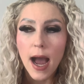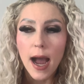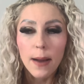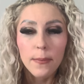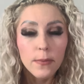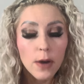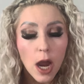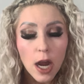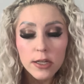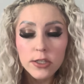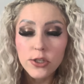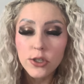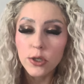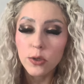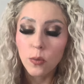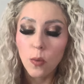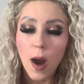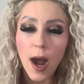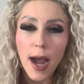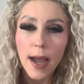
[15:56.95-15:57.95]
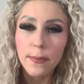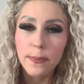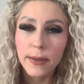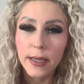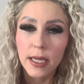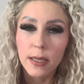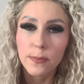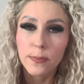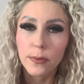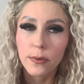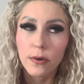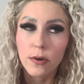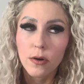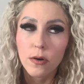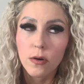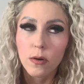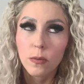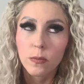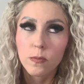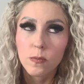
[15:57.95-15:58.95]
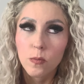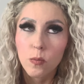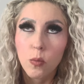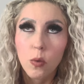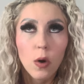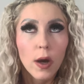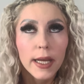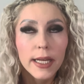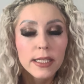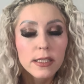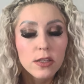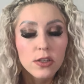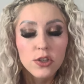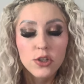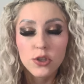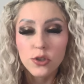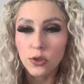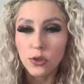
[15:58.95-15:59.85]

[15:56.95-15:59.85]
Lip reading: I'm not sure why people wanted to just